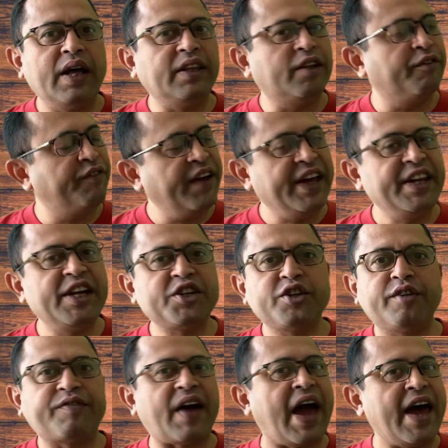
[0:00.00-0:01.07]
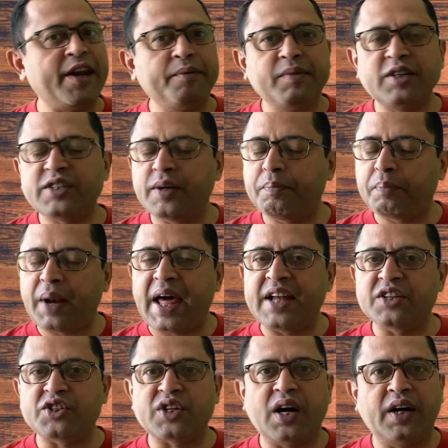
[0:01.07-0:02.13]
The Variation of Animals and
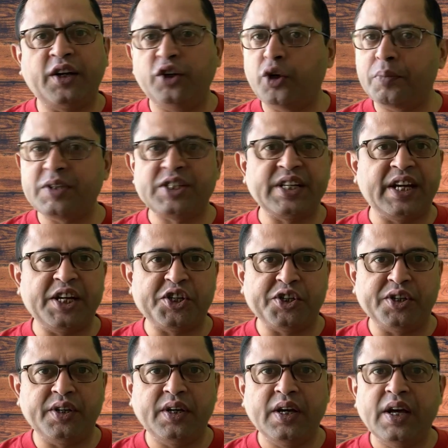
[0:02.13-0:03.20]
Plants Under Domestication